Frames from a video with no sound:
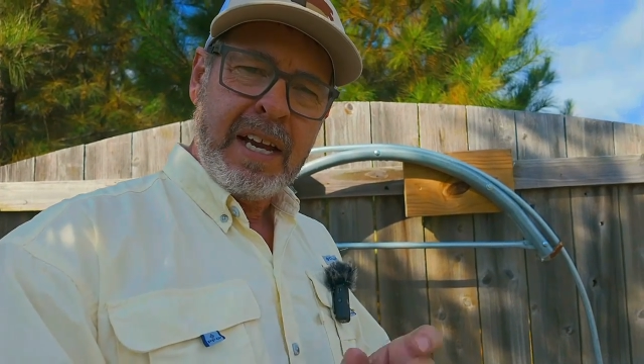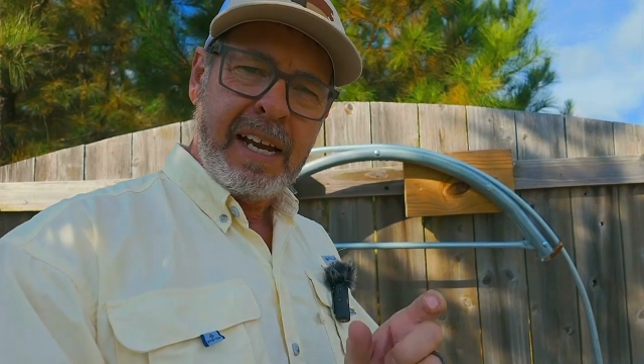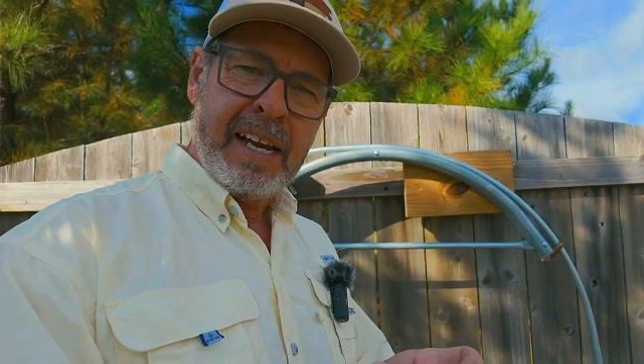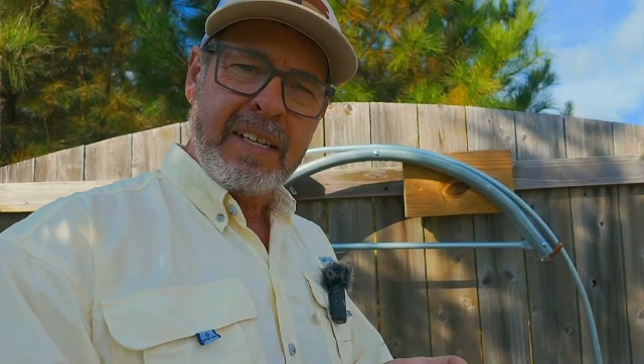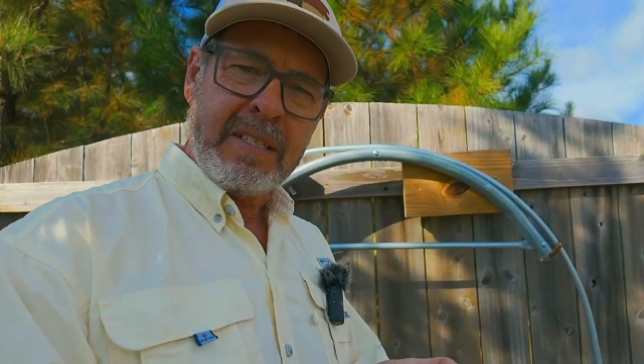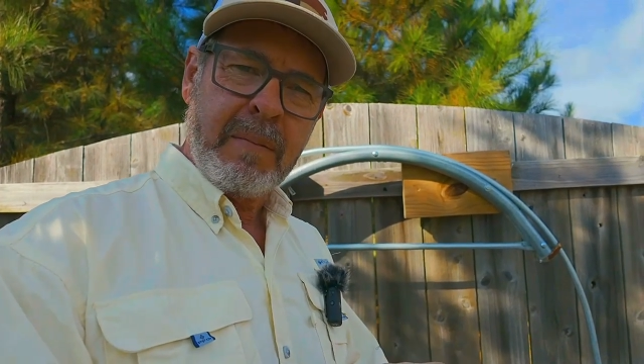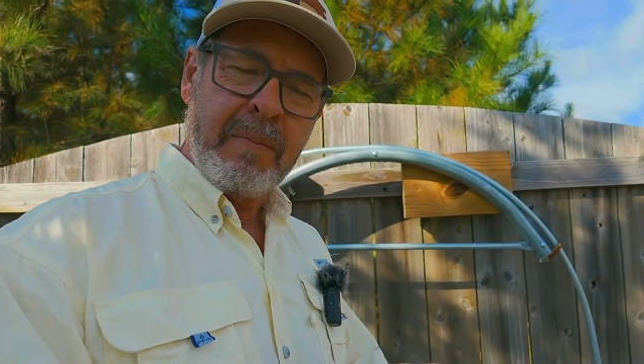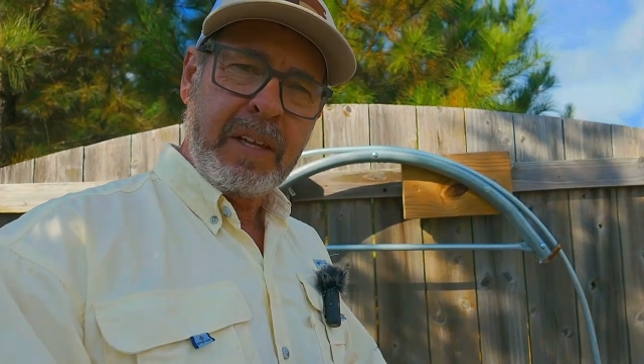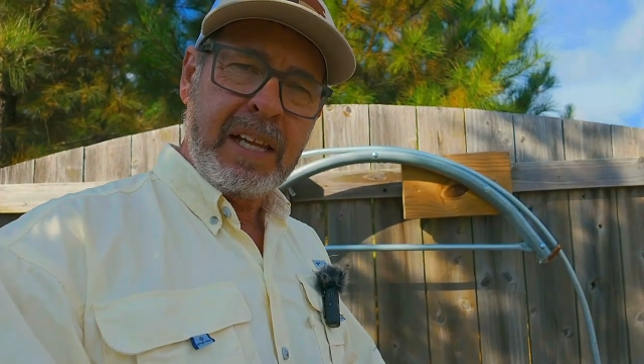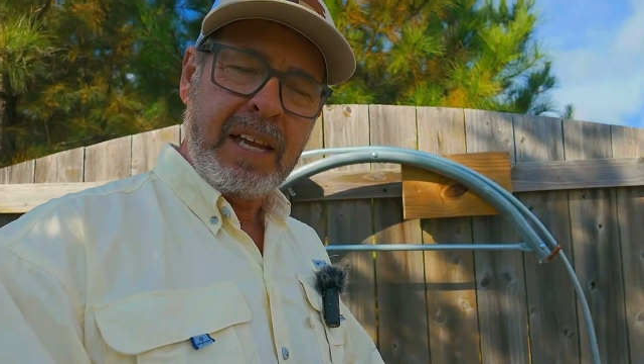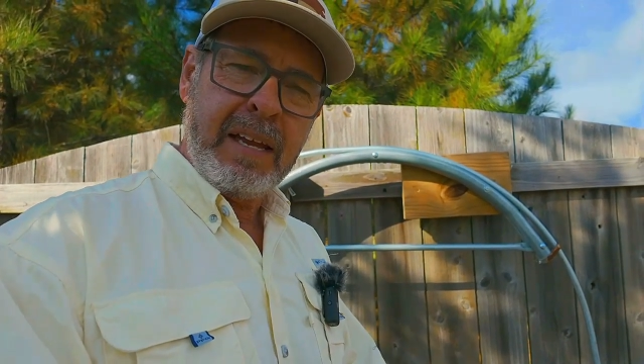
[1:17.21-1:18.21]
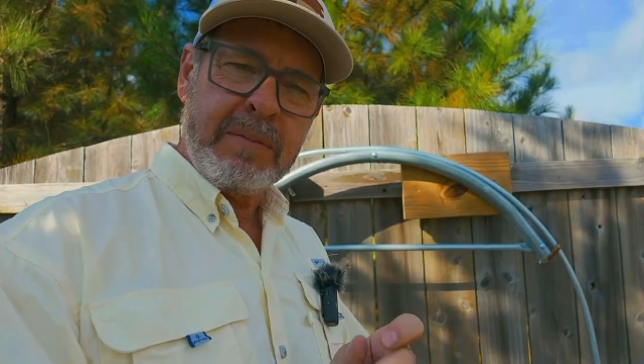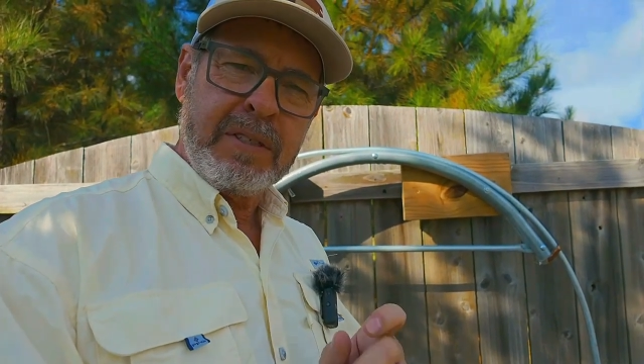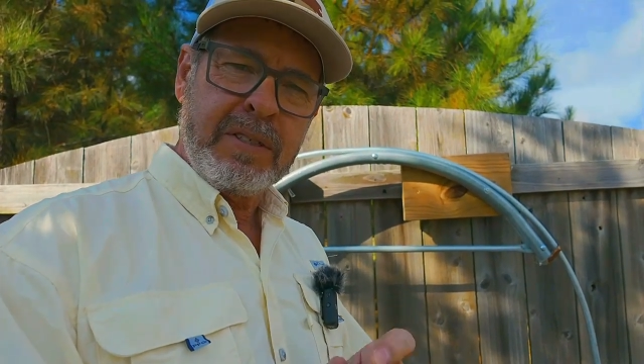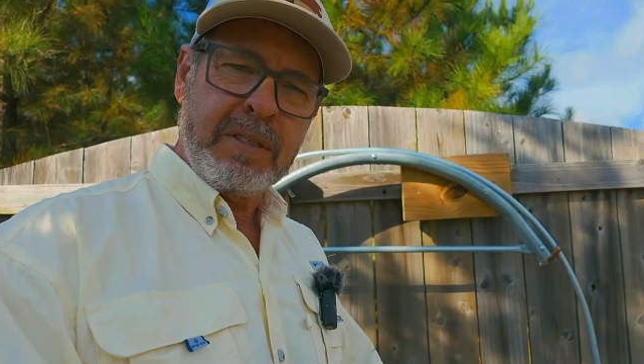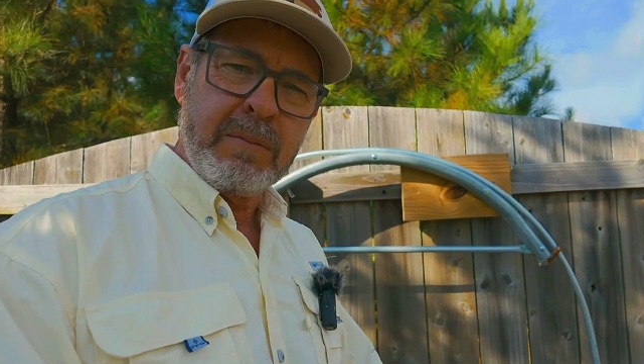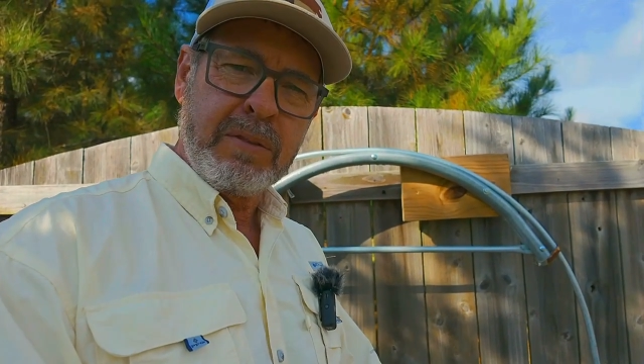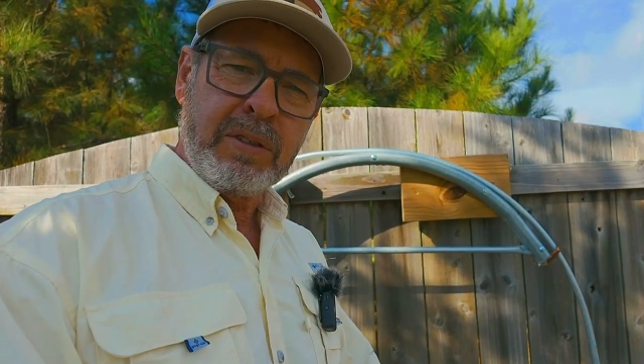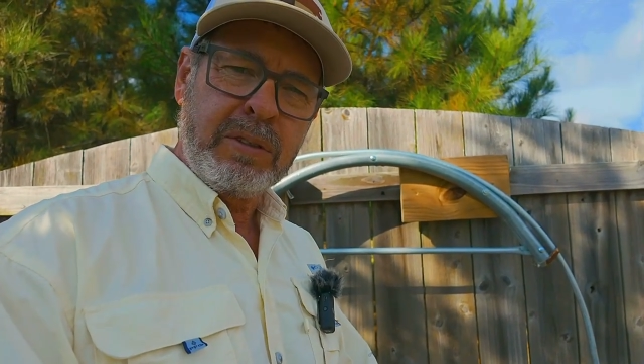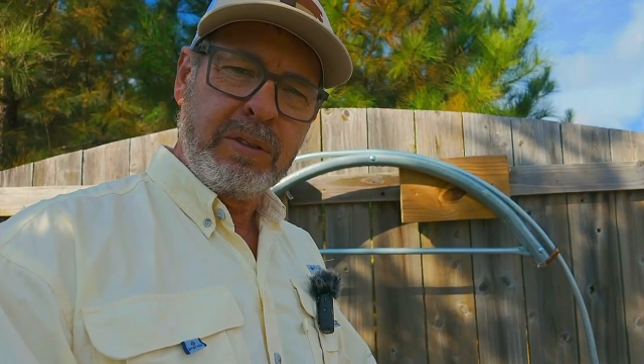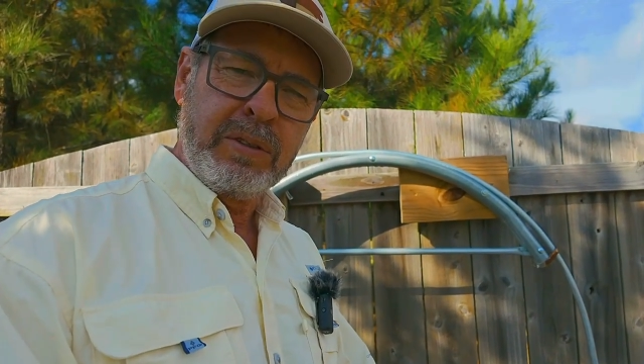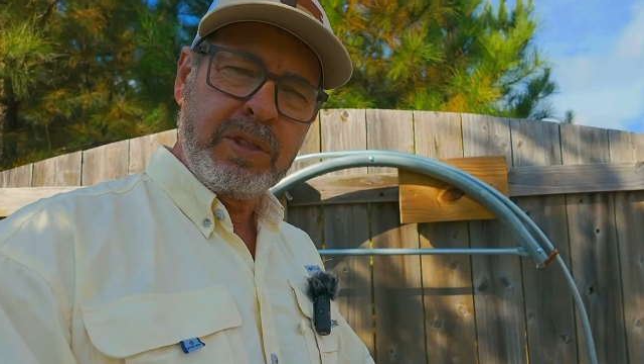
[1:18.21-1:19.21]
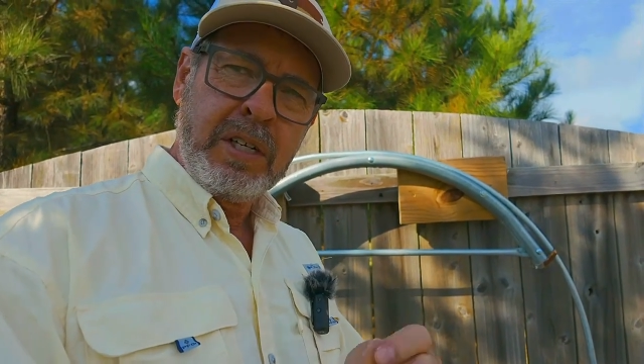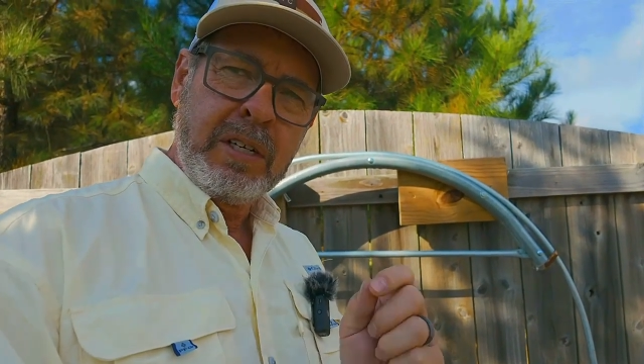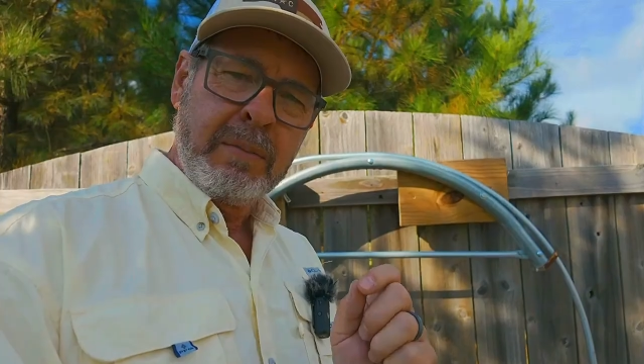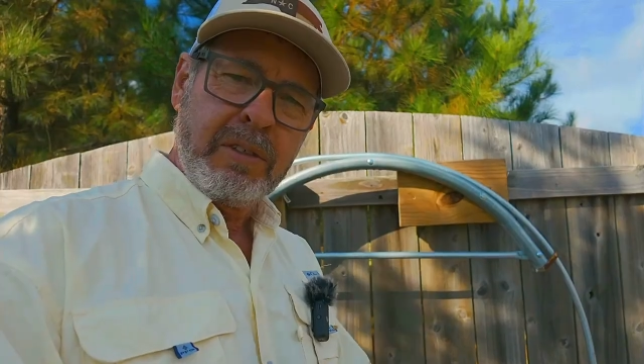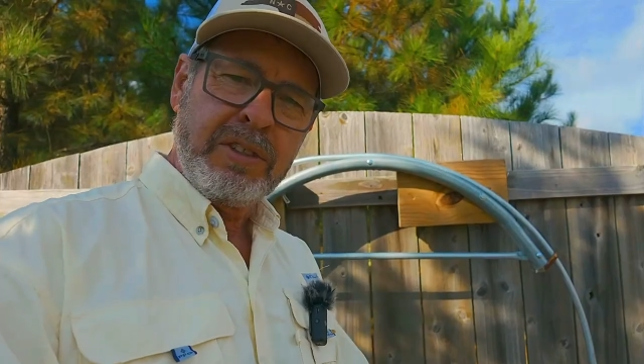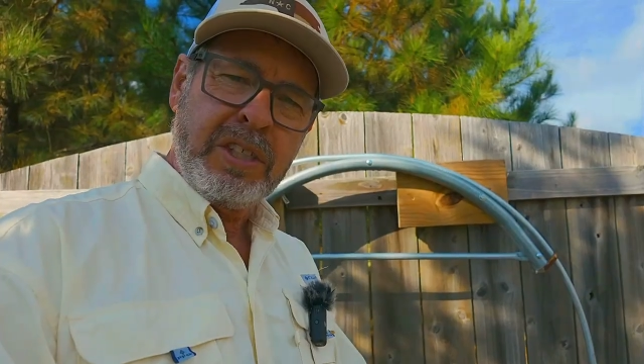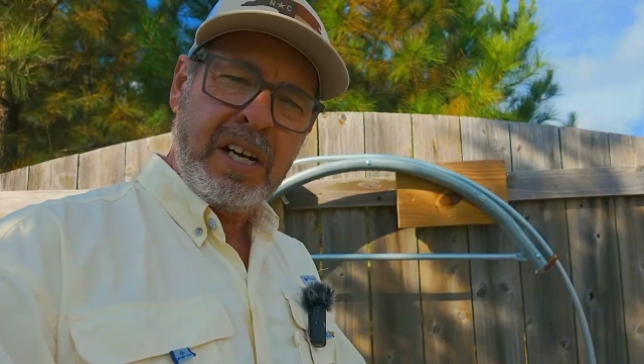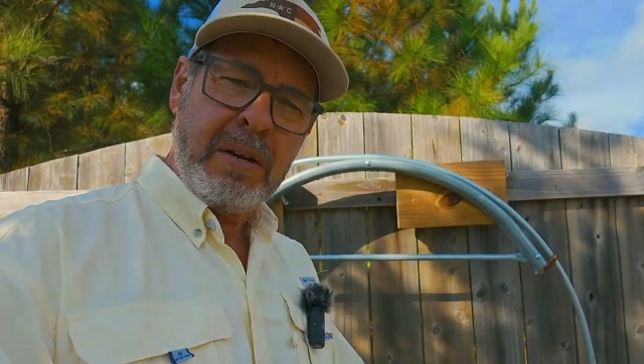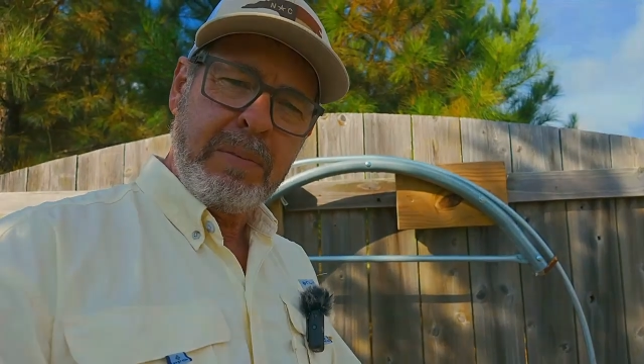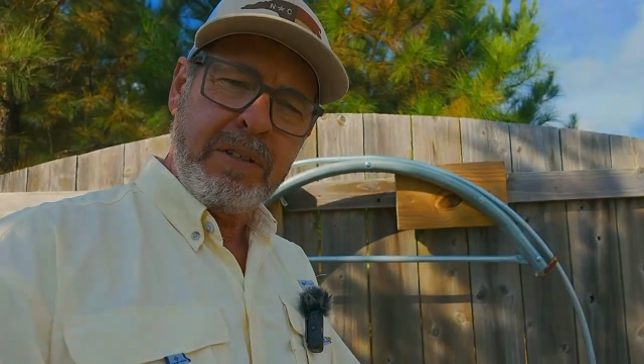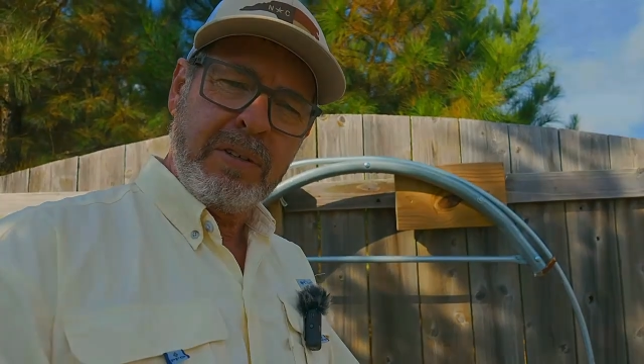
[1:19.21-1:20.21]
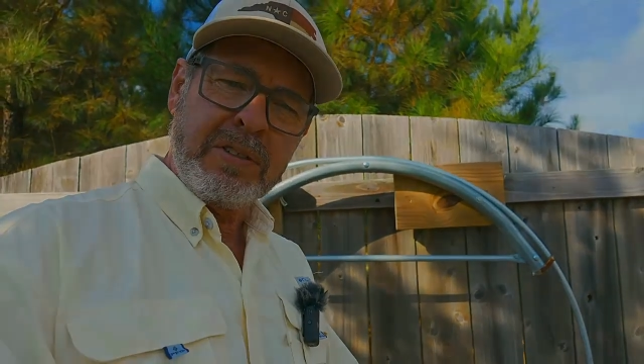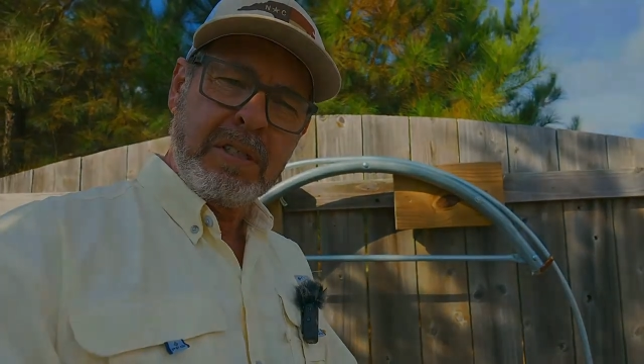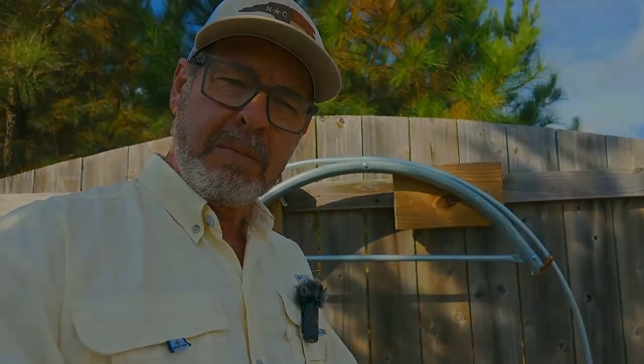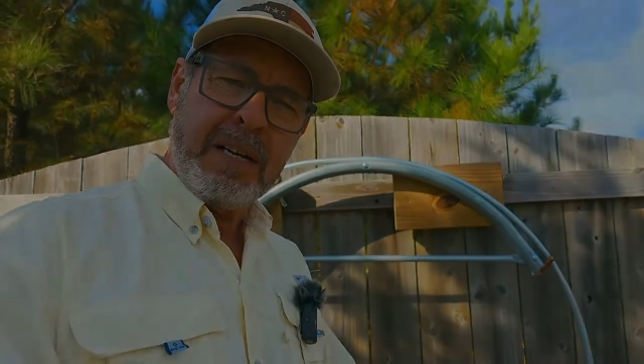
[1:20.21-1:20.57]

I got some clamps and some screws. I'm going to show you how to put those on the